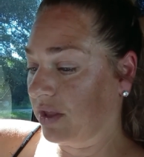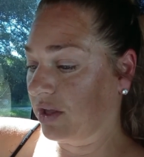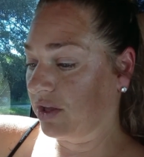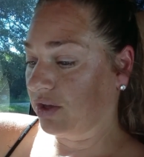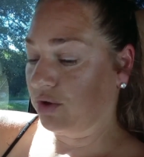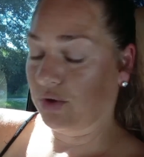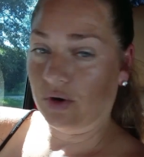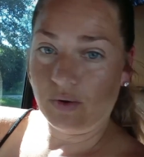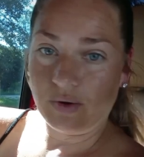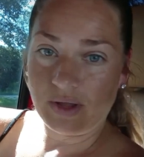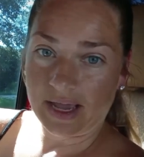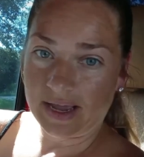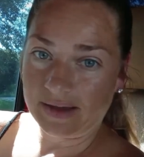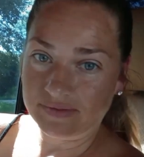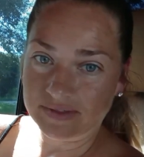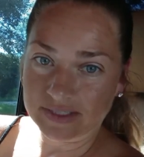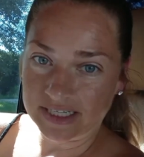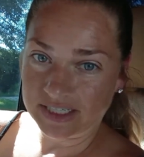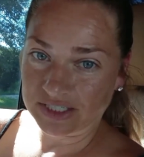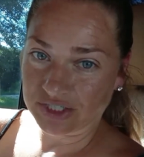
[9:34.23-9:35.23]
You don't have
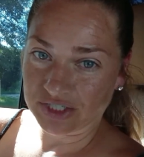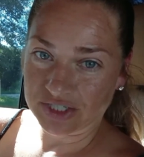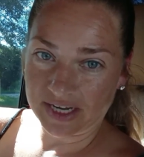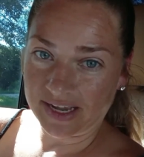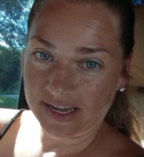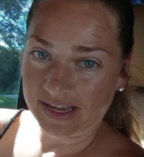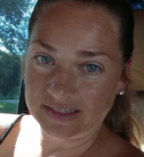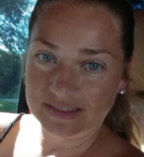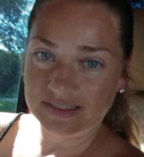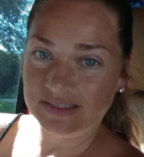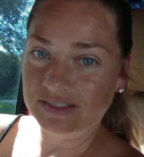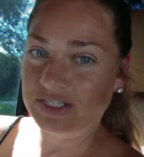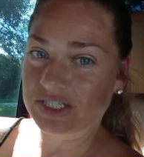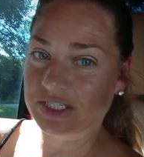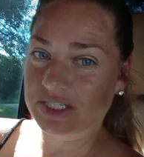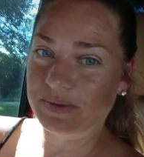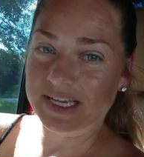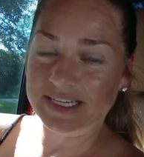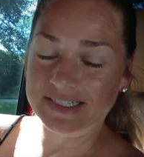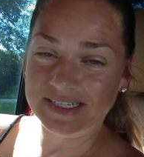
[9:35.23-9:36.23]
to inject
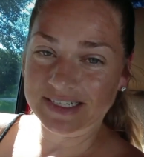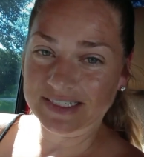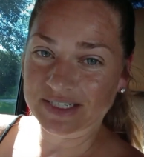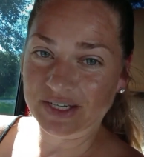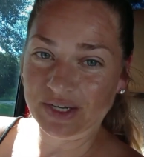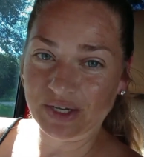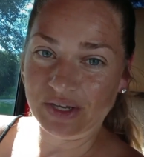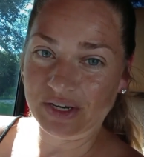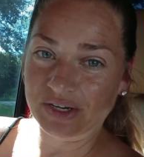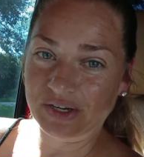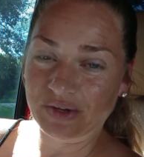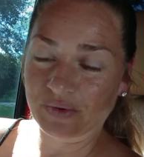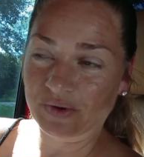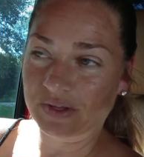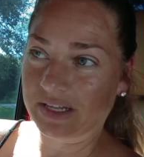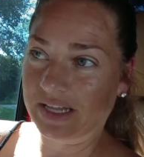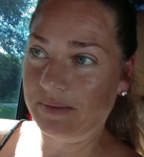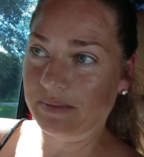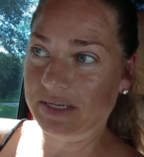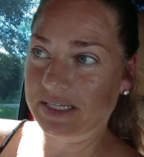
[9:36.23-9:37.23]
just because they tell you to do a
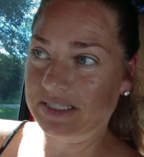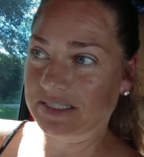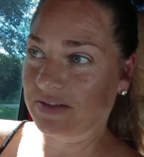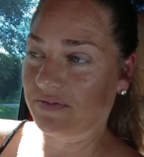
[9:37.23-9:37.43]
lameness.